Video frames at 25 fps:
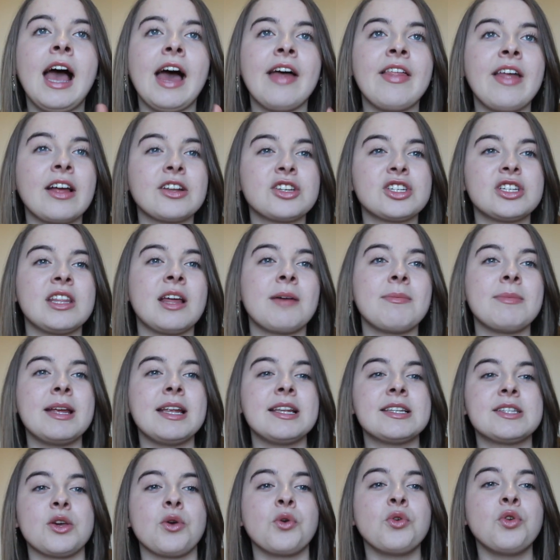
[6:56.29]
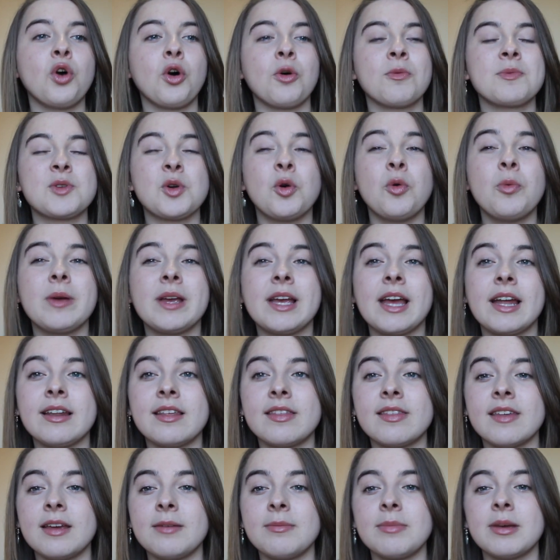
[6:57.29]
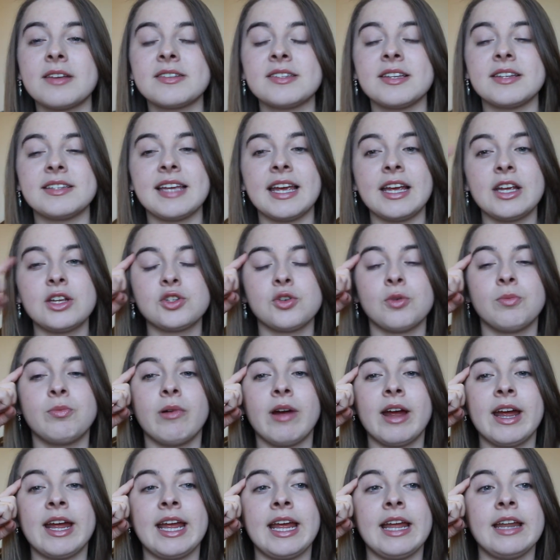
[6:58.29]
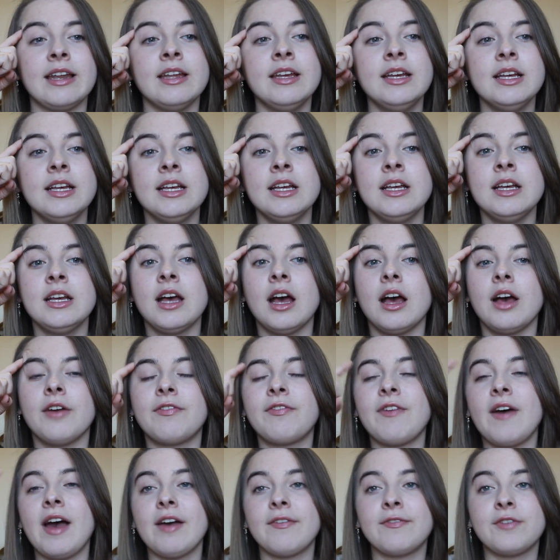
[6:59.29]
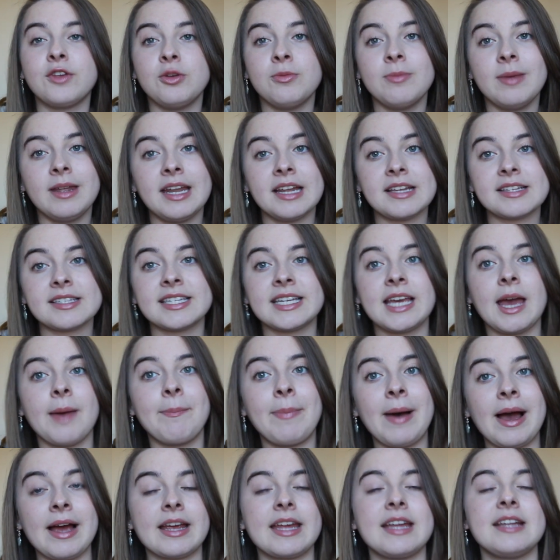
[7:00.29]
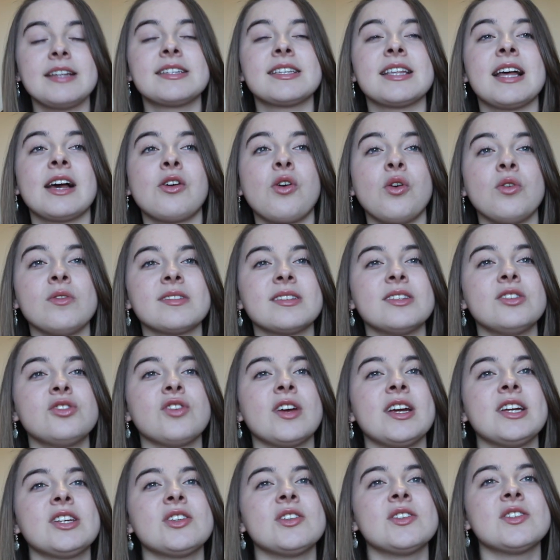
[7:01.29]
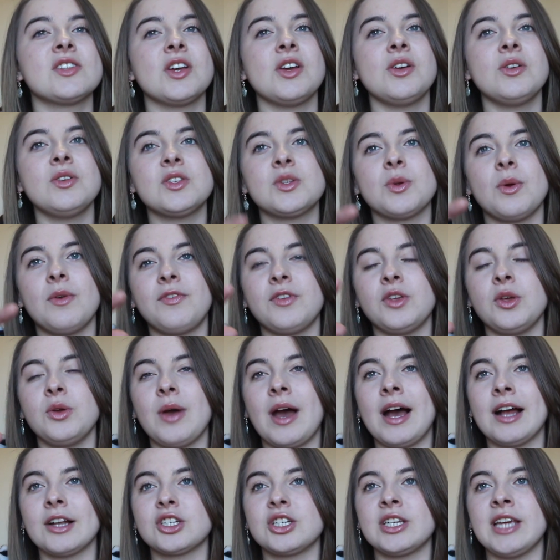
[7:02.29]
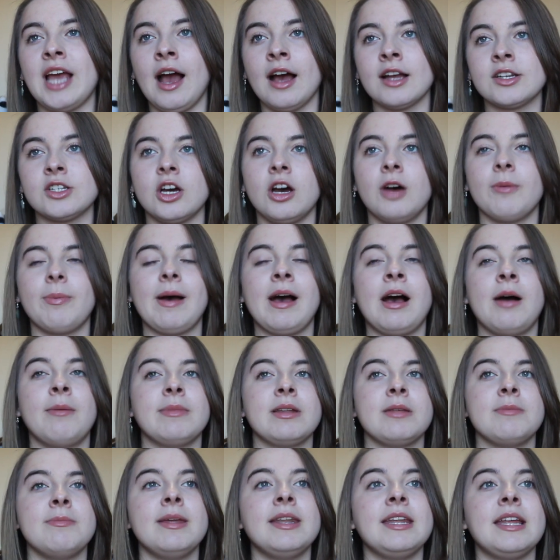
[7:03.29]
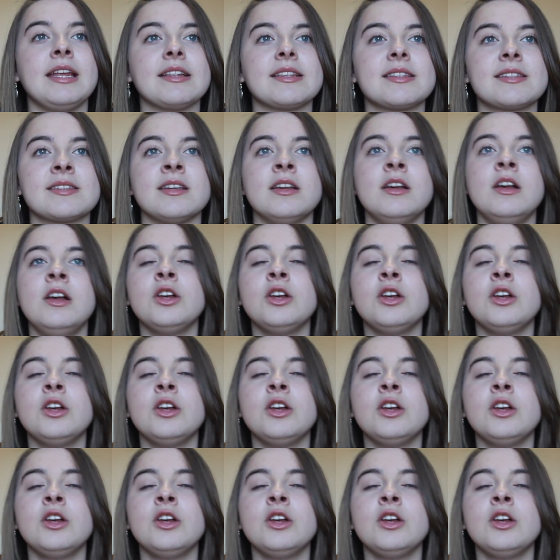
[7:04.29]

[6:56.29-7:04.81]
And actually that means that you're not absorbing anything because it takes your brain a fair few minutes to get back into that concentration zone. So if you actually add up how many minutes